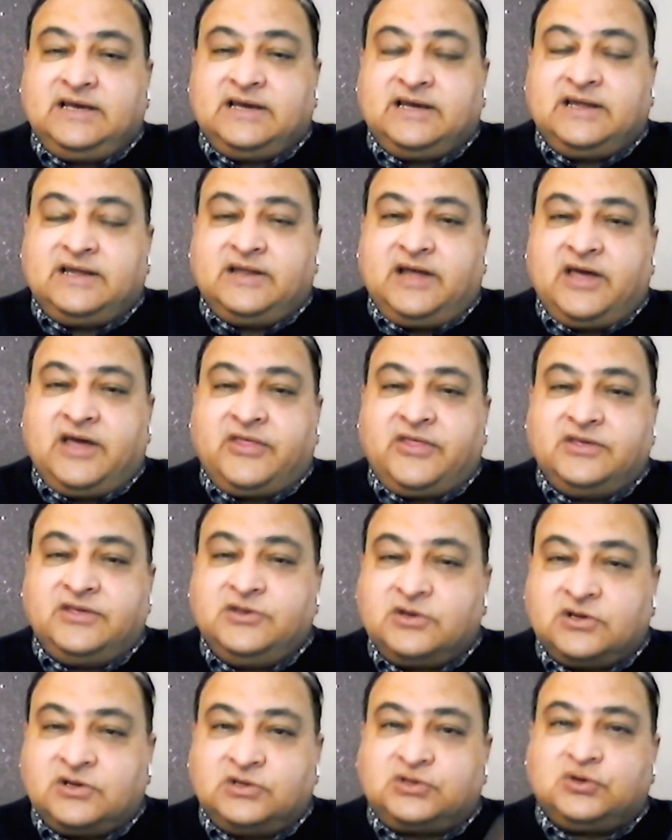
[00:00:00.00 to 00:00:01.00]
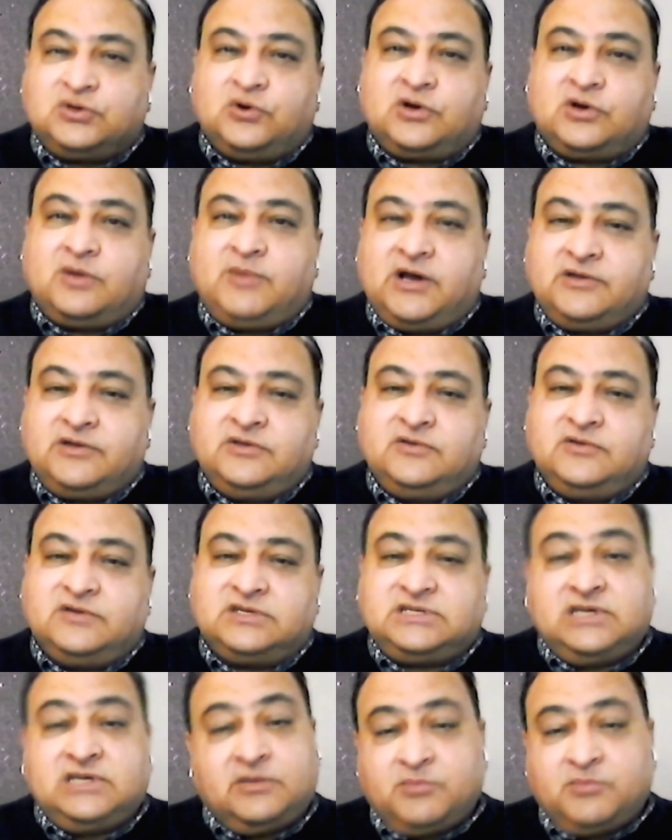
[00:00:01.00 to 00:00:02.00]
I think you can talk about
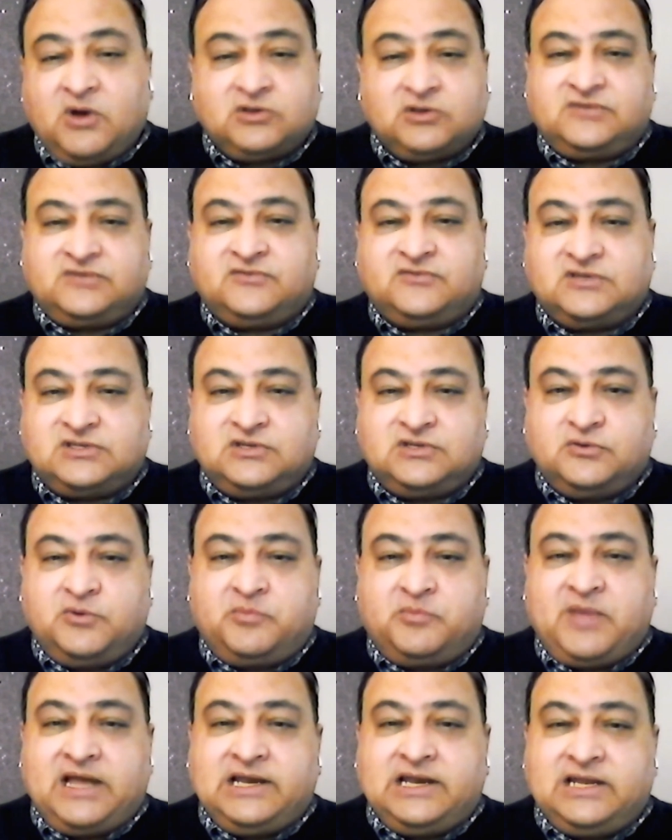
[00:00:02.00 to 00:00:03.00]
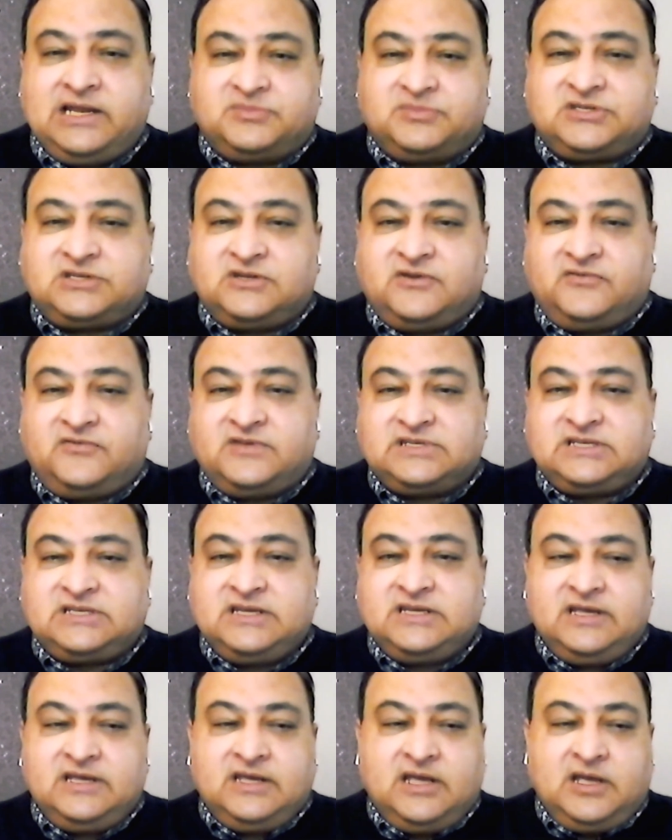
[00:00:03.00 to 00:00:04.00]
unity, and most of us do. We pay lip service,
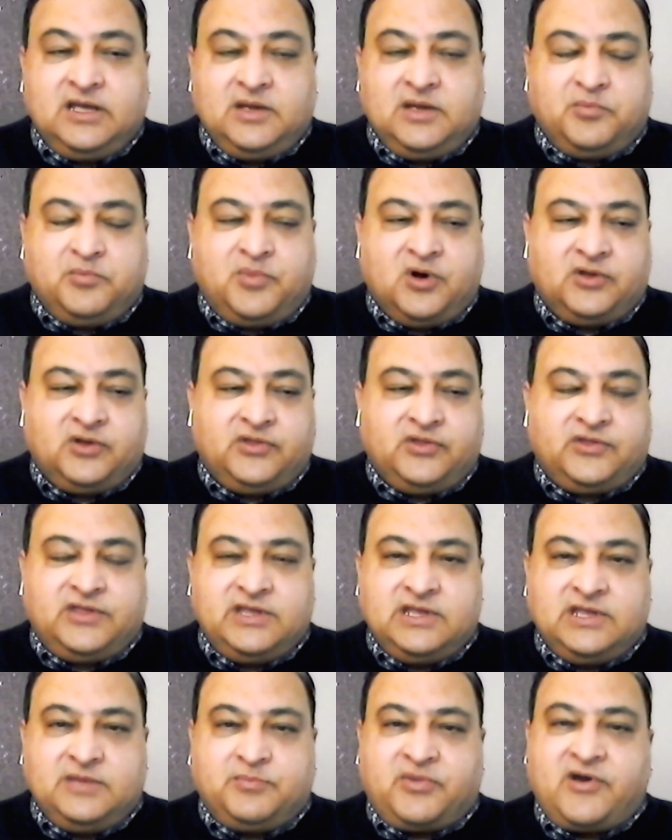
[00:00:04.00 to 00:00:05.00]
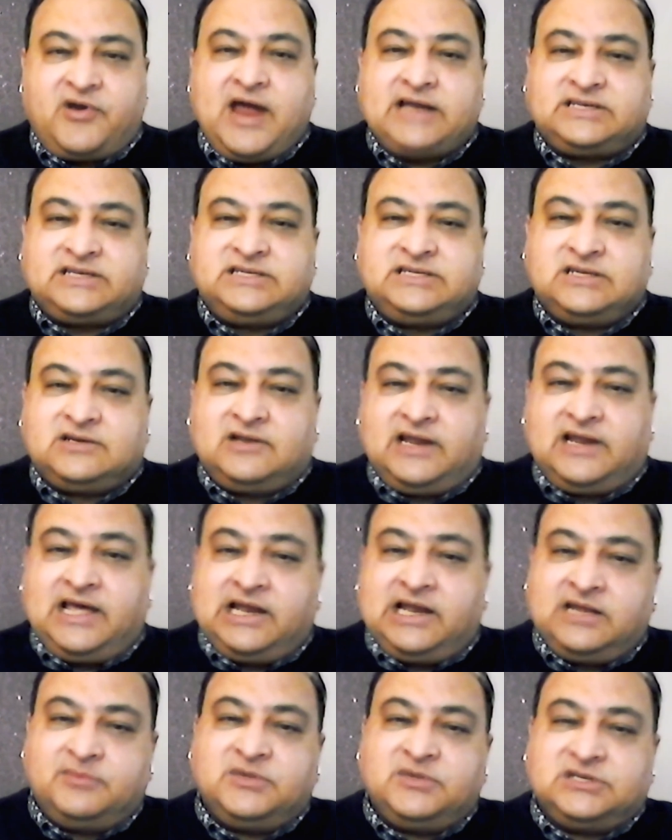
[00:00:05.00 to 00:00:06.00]
but the practical
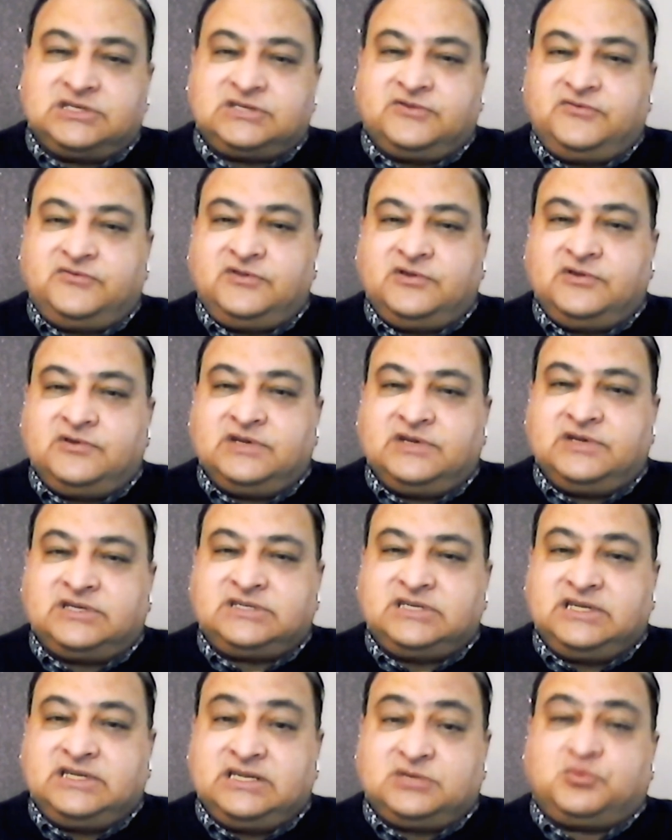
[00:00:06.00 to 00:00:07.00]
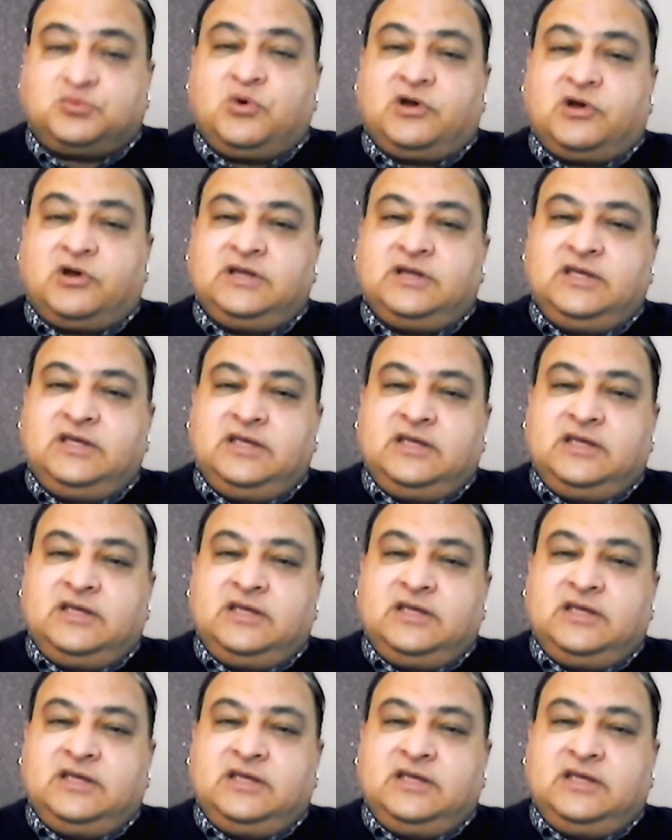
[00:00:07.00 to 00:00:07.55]
elements of unity is what